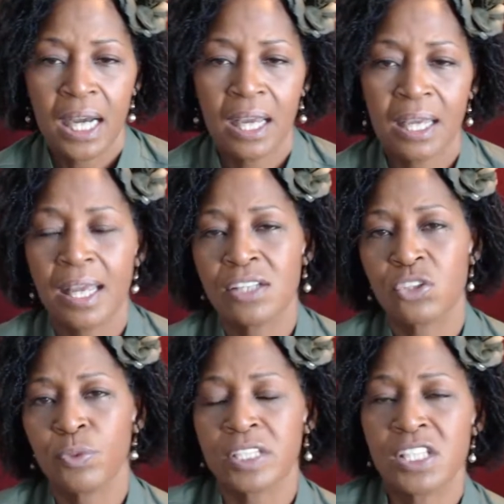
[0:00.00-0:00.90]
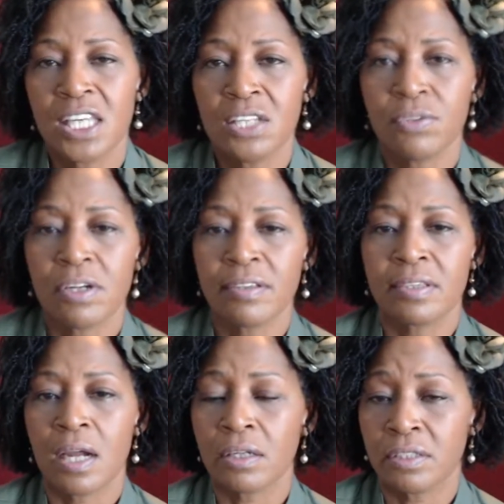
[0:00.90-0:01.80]
Uh, and so we're continuing
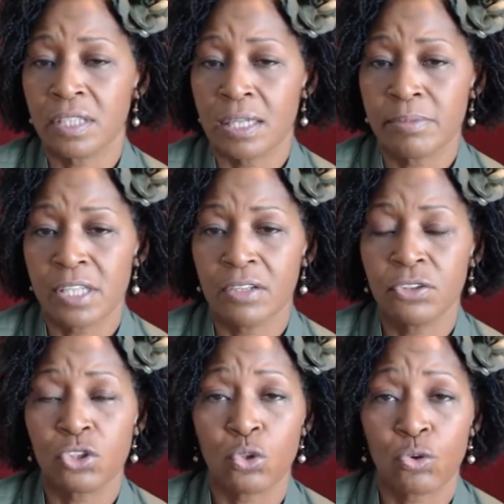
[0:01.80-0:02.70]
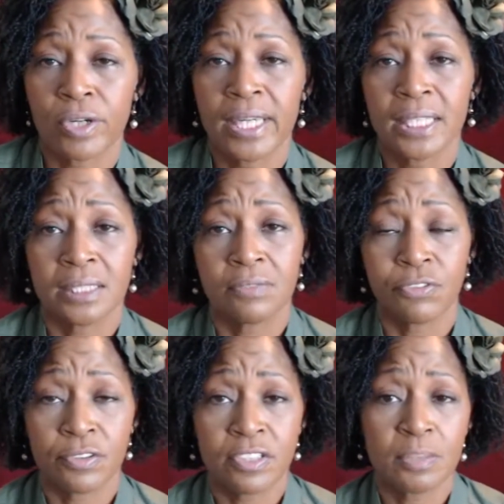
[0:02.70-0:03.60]
our, our theme, Tell the Story. And
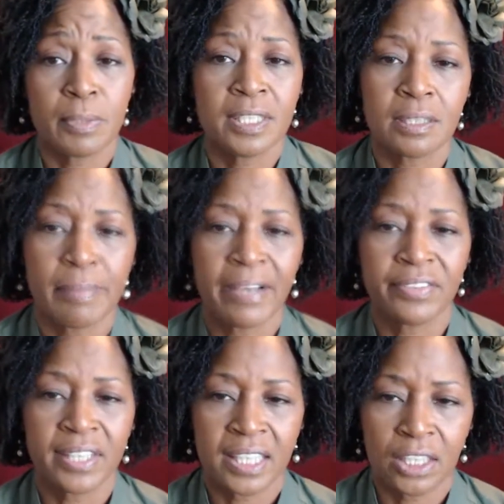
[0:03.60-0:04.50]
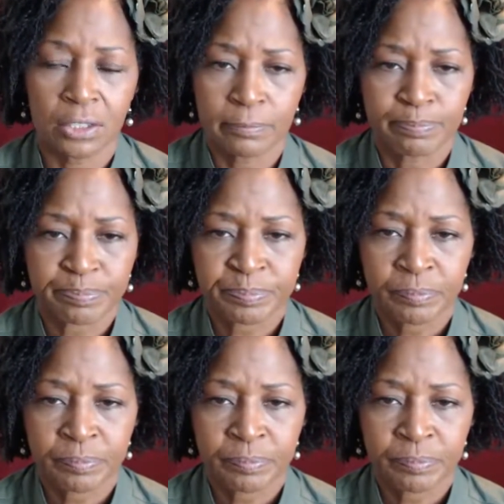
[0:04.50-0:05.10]
for this one, it's about the healer.